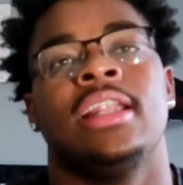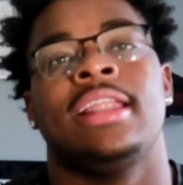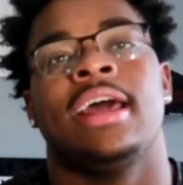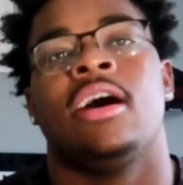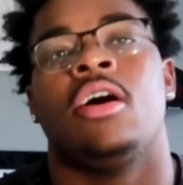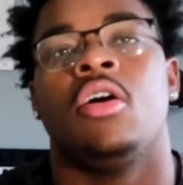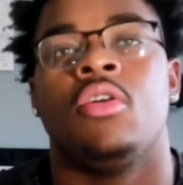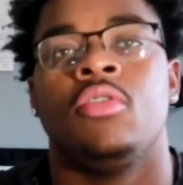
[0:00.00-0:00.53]

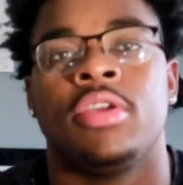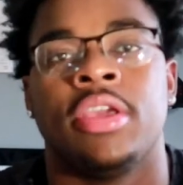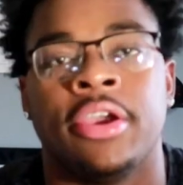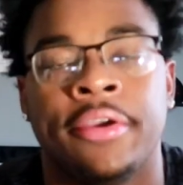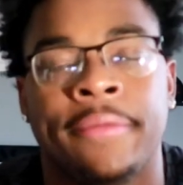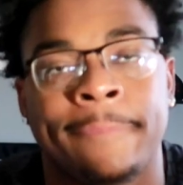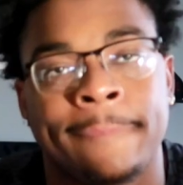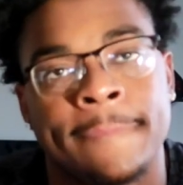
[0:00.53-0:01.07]
that whole
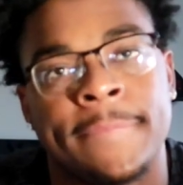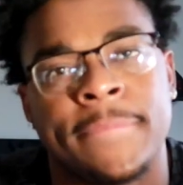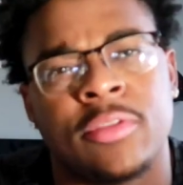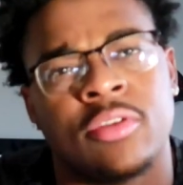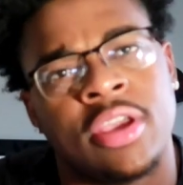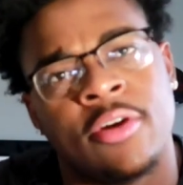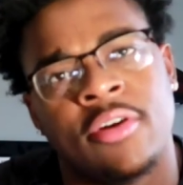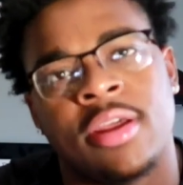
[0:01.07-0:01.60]
year.
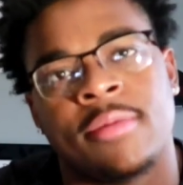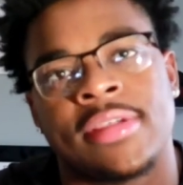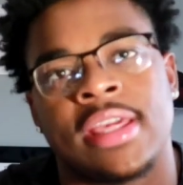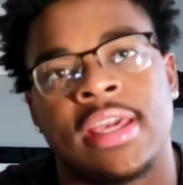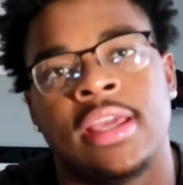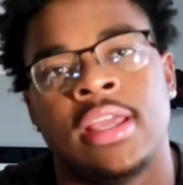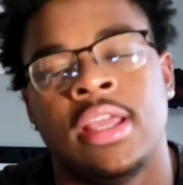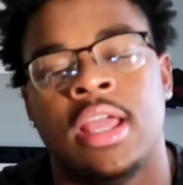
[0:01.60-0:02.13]
You get what I'm
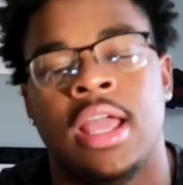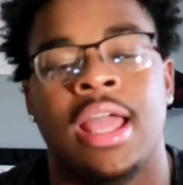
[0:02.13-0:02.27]
saying?